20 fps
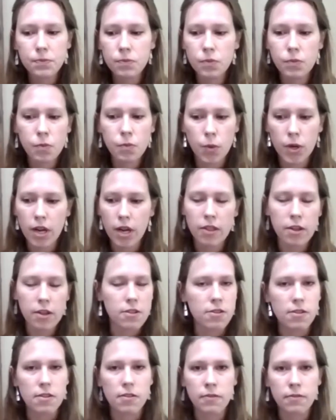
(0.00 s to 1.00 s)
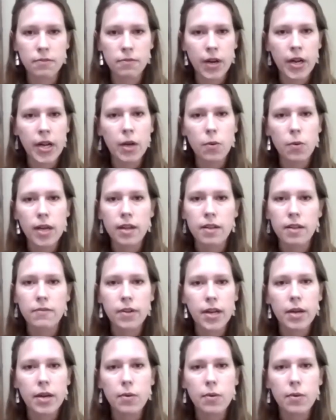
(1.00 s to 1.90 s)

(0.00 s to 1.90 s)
One other just very quick and very